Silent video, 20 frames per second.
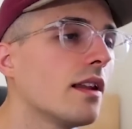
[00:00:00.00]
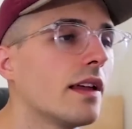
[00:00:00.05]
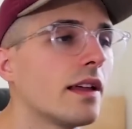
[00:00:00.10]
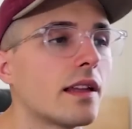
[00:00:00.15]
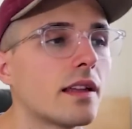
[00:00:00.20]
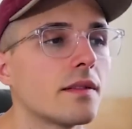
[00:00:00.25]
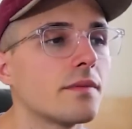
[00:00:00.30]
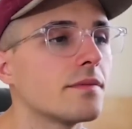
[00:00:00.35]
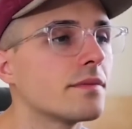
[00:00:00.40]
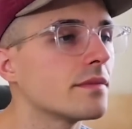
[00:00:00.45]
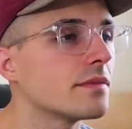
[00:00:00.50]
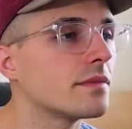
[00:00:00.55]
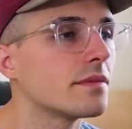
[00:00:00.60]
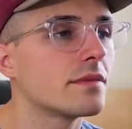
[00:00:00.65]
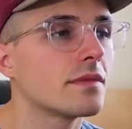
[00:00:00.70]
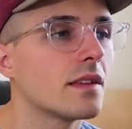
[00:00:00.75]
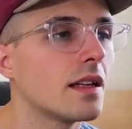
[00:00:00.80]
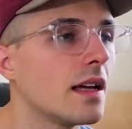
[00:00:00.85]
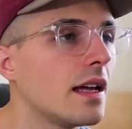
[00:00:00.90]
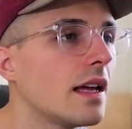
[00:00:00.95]
Like,
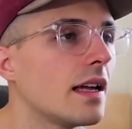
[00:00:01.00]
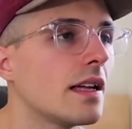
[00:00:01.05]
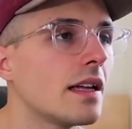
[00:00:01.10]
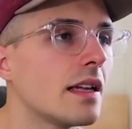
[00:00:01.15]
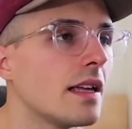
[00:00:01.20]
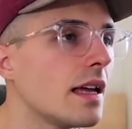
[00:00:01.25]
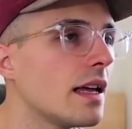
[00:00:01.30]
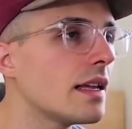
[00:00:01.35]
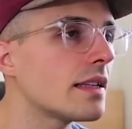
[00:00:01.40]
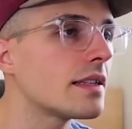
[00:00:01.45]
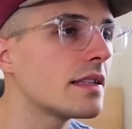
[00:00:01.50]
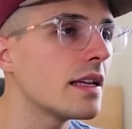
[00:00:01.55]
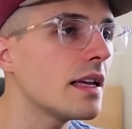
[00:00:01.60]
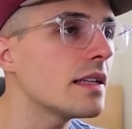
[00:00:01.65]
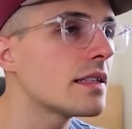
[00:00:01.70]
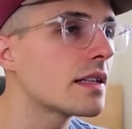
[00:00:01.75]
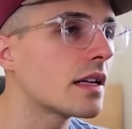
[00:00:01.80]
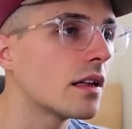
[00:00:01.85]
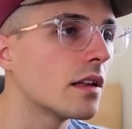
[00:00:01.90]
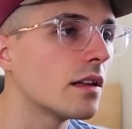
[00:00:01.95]

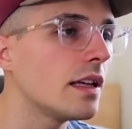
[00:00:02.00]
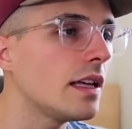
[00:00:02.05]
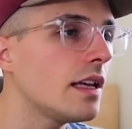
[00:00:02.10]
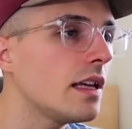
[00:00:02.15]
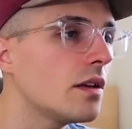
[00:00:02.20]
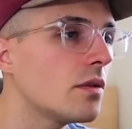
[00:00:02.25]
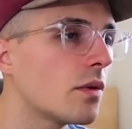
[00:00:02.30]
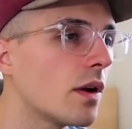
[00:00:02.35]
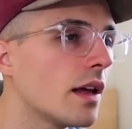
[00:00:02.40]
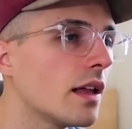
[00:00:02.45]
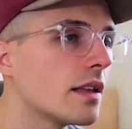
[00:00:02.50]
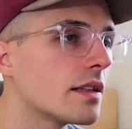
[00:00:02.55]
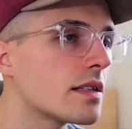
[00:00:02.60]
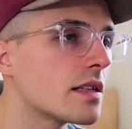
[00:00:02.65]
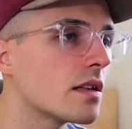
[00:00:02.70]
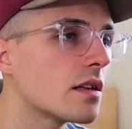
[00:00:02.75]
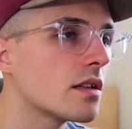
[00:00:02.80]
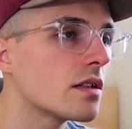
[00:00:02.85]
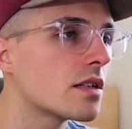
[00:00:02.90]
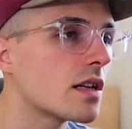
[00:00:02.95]
it's clean, right? It's
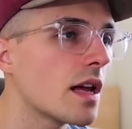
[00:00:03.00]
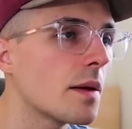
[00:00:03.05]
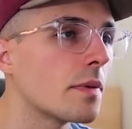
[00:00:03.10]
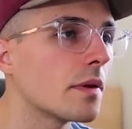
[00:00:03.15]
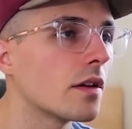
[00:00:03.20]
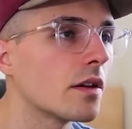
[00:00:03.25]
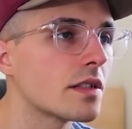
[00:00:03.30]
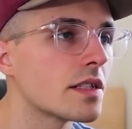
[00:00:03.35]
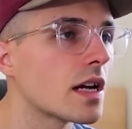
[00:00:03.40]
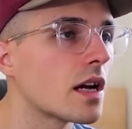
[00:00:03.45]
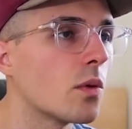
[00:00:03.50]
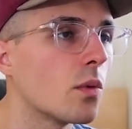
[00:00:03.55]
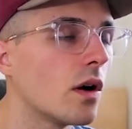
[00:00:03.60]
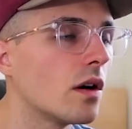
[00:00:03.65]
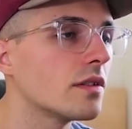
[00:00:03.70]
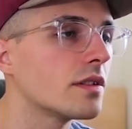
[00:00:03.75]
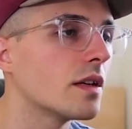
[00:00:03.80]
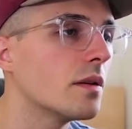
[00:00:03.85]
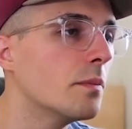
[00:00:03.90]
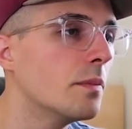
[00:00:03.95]
in good shape. It looks like a
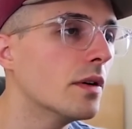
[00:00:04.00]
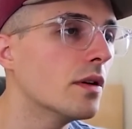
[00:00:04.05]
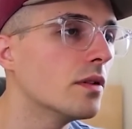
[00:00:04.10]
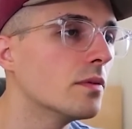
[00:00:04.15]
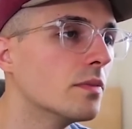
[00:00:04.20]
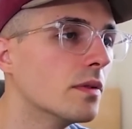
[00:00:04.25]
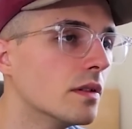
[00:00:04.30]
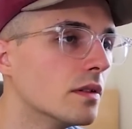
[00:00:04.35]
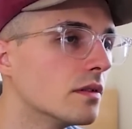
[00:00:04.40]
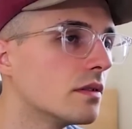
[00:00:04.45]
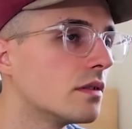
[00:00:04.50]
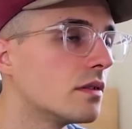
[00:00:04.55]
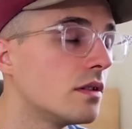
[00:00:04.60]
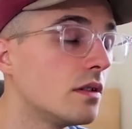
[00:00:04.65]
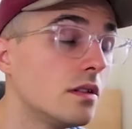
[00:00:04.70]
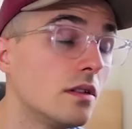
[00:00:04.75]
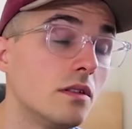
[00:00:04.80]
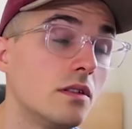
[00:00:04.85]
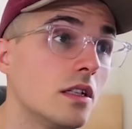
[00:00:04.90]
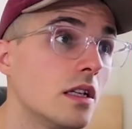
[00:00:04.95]
well-done build,
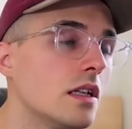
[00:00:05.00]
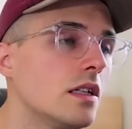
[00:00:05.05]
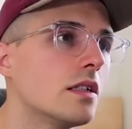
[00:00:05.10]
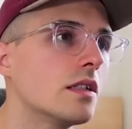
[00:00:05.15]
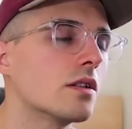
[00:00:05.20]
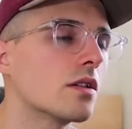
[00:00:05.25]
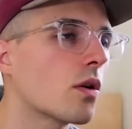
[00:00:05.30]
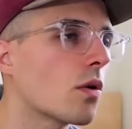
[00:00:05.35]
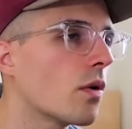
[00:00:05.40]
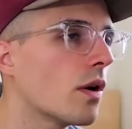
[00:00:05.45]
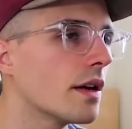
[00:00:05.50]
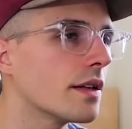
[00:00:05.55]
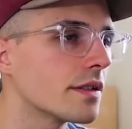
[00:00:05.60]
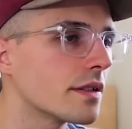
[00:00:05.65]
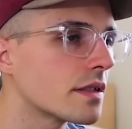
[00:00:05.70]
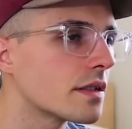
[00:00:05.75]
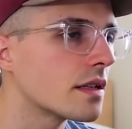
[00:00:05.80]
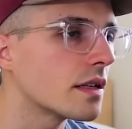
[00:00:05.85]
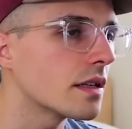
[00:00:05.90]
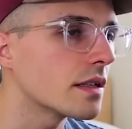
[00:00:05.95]
but Jesus Christ,
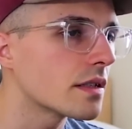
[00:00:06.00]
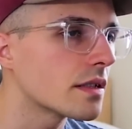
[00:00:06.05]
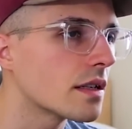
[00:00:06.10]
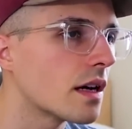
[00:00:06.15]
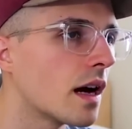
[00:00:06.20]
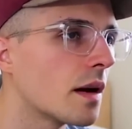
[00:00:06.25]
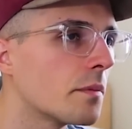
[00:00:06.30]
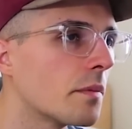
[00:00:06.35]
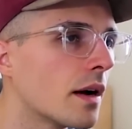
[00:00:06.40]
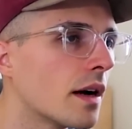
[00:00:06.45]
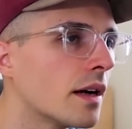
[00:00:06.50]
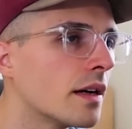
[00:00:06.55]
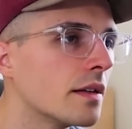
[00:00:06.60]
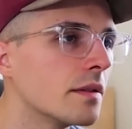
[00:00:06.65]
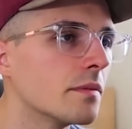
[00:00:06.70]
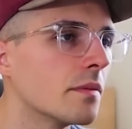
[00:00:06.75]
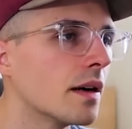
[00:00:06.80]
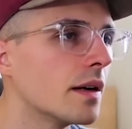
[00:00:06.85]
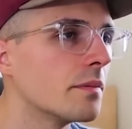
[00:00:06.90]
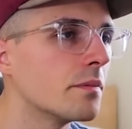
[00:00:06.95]
this thing is not
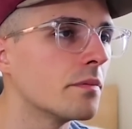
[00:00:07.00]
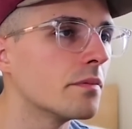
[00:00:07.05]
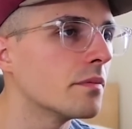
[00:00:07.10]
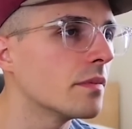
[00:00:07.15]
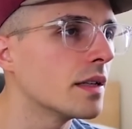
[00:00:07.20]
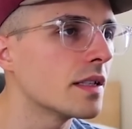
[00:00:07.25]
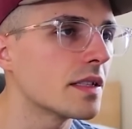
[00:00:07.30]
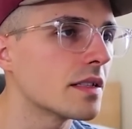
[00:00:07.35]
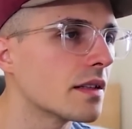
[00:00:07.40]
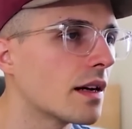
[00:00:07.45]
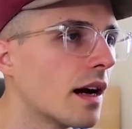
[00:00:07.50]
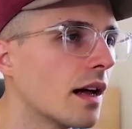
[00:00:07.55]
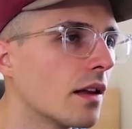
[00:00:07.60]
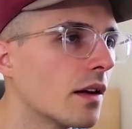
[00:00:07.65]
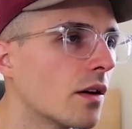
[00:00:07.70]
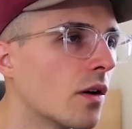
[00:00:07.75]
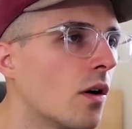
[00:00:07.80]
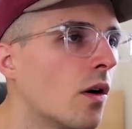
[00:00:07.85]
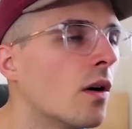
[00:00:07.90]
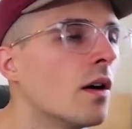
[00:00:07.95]
my
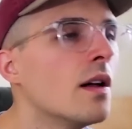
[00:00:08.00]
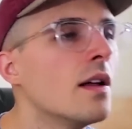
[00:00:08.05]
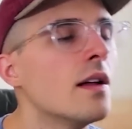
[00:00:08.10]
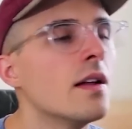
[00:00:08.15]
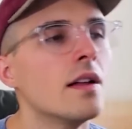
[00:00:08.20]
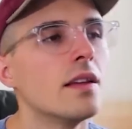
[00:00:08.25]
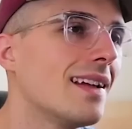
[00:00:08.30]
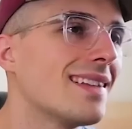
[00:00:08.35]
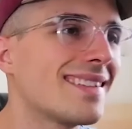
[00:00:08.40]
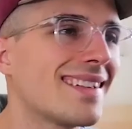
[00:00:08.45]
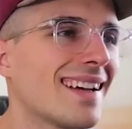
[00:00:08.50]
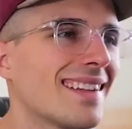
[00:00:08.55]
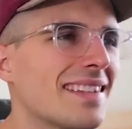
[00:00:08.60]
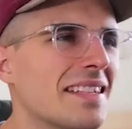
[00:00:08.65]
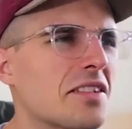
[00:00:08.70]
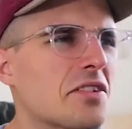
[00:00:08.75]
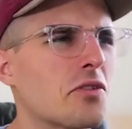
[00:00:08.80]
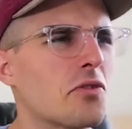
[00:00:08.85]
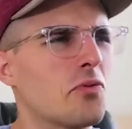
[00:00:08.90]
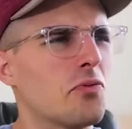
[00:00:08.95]
style at all. It's got
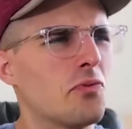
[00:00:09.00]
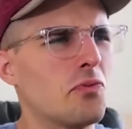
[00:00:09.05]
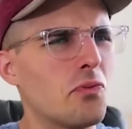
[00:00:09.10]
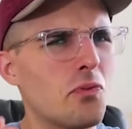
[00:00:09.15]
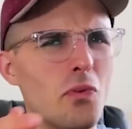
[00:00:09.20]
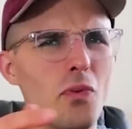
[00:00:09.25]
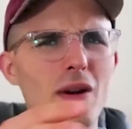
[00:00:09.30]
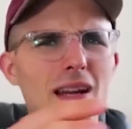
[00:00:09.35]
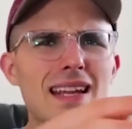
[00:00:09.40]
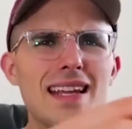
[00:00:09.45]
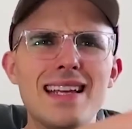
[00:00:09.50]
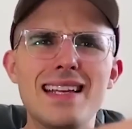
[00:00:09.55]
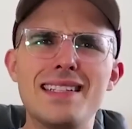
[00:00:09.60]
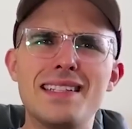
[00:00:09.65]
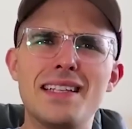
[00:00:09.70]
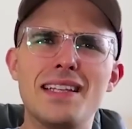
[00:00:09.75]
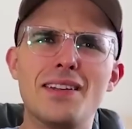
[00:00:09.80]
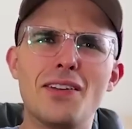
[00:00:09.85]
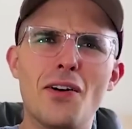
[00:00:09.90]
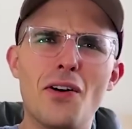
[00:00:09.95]
this
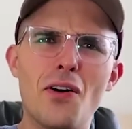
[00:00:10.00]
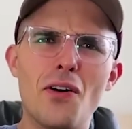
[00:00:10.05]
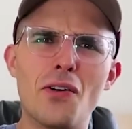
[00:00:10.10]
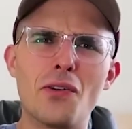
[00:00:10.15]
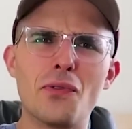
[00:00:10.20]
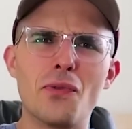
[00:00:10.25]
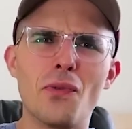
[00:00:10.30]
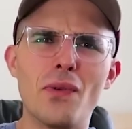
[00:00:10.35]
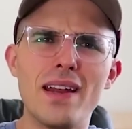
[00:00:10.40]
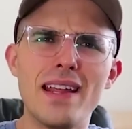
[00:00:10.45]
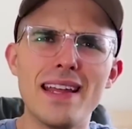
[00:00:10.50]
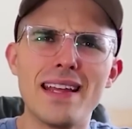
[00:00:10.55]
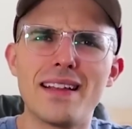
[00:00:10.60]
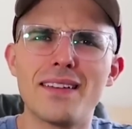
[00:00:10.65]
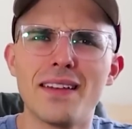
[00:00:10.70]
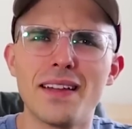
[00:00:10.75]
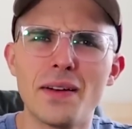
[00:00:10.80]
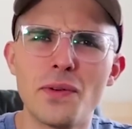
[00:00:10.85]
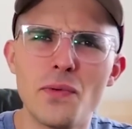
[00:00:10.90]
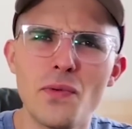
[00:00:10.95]
crazy long
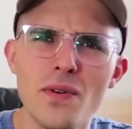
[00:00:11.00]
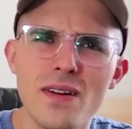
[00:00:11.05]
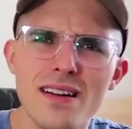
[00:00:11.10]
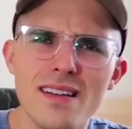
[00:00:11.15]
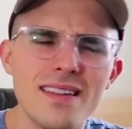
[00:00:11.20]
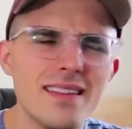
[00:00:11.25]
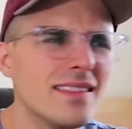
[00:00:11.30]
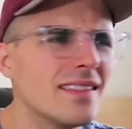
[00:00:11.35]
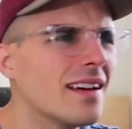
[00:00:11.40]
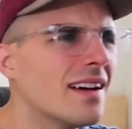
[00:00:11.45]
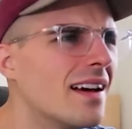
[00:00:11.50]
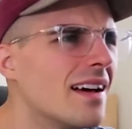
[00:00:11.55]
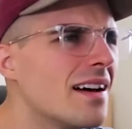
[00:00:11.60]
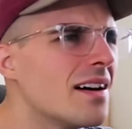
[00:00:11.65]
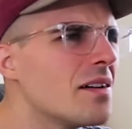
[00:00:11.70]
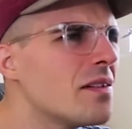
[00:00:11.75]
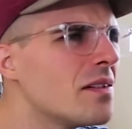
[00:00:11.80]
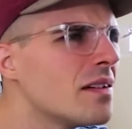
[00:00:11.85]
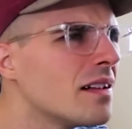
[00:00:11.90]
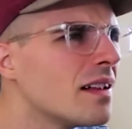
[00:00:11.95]
rake. Like, what in the
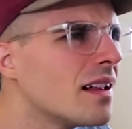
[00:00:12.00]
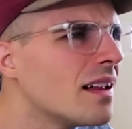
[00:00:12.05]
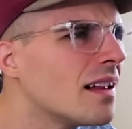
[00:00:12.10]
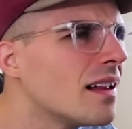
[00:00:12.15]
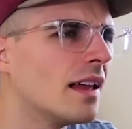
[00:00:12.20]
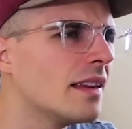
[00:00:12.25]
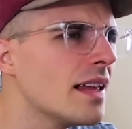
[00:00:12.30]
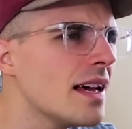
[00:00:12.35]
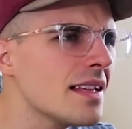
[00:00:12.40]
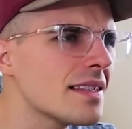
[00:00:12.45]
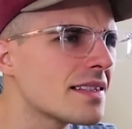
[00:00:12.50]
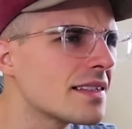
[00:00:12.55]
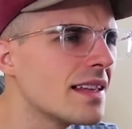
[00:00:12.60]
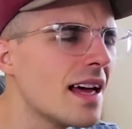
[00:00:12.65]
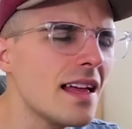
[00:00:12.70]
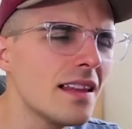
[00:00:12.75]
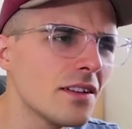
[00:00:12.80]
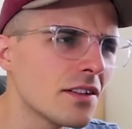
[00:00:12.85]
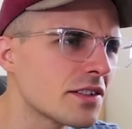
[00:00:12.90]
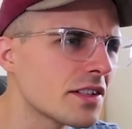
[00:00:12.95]
hell? And
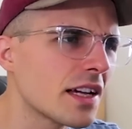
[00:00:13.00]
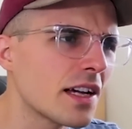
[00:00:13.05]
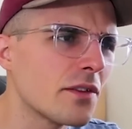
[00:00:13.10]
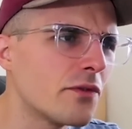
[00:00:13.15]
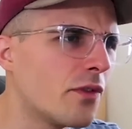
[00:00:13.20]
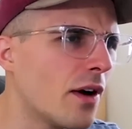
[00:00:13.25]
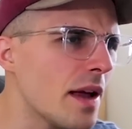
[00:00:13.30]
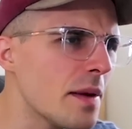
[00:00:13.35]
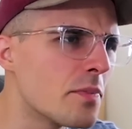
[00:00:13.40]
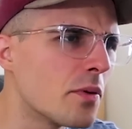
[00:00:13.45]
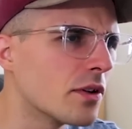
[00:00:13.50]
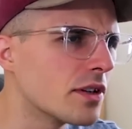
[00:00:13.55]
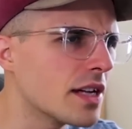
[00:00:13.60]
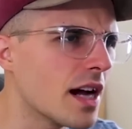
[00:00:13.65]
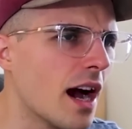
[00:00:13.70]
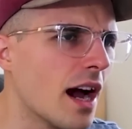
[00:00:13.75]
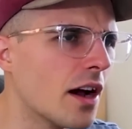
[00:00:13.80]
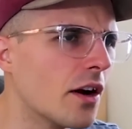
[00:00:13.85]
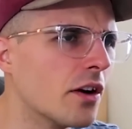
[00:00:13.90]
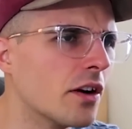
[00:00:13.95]
that looks like a Viper
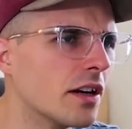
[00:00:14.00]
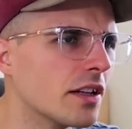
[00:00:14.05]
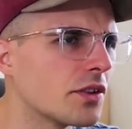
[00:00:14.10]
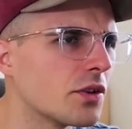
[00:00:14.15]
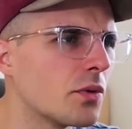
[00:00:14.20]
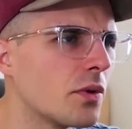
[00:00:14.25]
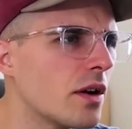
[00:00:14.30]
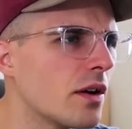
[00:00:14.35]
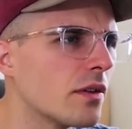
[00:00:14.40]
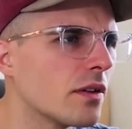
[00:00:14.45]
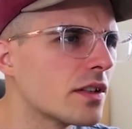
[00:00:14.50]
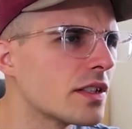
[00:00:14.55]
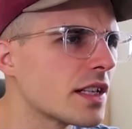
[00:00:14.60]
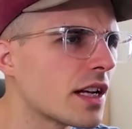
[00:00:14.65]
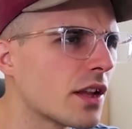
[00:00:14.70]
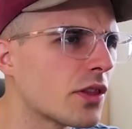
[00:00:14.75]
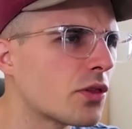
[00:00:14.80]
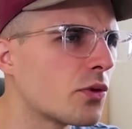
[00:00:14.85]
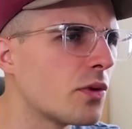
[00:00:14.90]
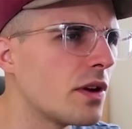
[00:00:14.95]
tire at the rear. It looks
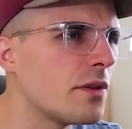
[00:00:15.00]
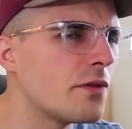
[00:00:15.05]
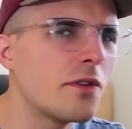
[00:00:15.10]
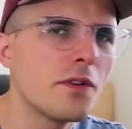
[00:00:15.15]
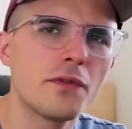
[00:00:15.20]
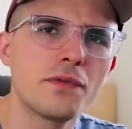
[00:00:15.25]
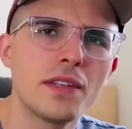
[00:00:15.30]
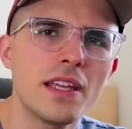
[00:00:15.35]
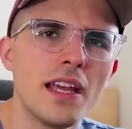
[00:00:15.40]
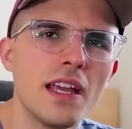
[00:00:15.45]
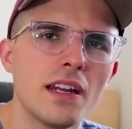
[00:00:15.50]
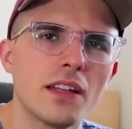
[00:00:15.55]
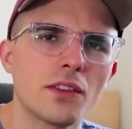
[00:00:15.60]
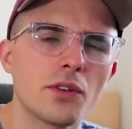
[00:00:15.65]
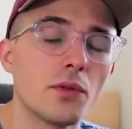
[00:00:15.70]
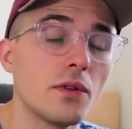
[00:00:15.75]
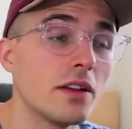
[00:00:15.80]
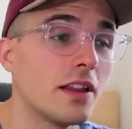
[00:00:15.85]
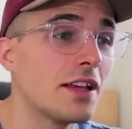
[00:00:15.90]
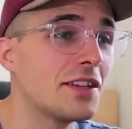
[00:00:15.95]
like a 315 at
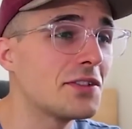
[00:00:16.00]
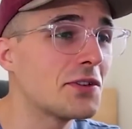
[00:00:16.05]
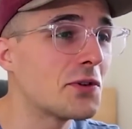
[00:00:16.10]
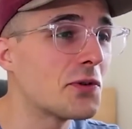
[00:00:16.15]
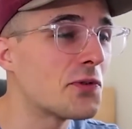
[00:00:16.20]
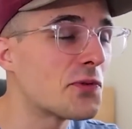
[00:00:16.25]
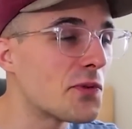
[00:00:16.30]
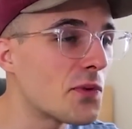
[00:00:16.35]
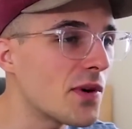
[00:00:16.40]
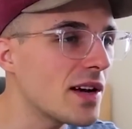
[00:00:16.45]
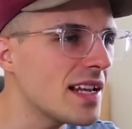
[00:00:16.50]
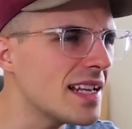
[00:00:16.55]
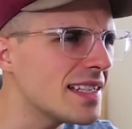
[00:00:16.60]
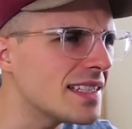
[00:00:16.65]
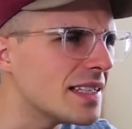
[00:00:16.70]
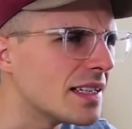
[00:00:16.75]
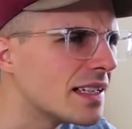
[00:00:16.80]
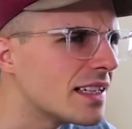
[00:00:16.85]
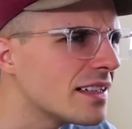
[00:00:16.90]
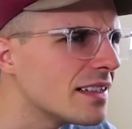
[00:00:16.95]
the rear. That's
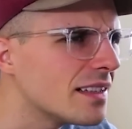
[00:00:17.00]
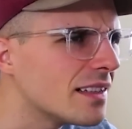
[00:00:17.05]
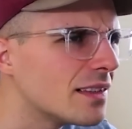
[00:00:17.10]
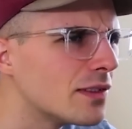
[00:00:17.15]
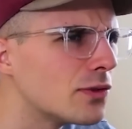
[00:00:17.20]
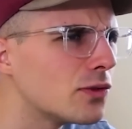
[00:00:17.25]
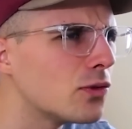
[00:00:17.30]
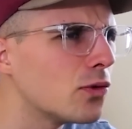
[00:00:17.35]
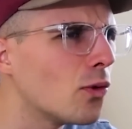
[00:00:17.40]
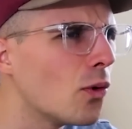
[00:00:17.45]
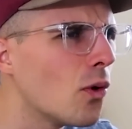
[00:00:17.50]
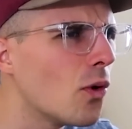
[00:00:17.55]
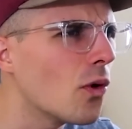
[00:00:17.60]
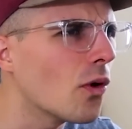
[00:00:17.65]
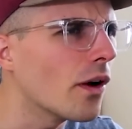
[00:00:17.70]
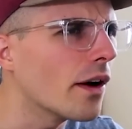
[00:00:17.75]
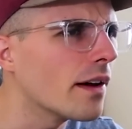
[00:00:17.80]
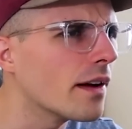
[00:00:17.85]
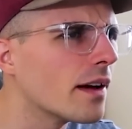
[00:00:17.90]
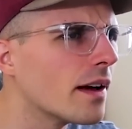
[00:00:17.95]
crazy. Good
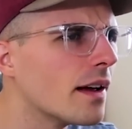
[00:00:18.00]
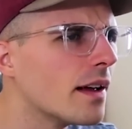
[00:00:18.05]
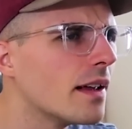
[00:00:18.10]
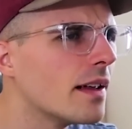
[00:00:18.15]
Lord.